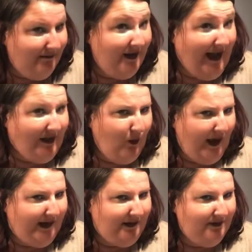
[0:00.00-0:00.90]
guess
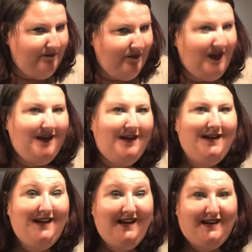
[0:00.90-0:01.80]
what?
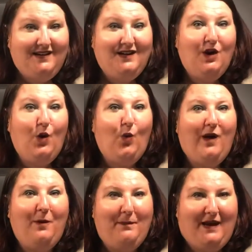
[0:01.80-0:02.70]
It
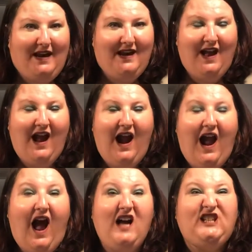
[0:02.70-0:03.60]
will be
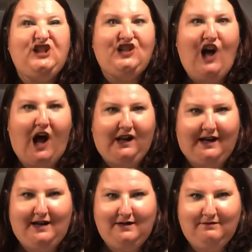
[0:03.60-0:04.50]
a solid.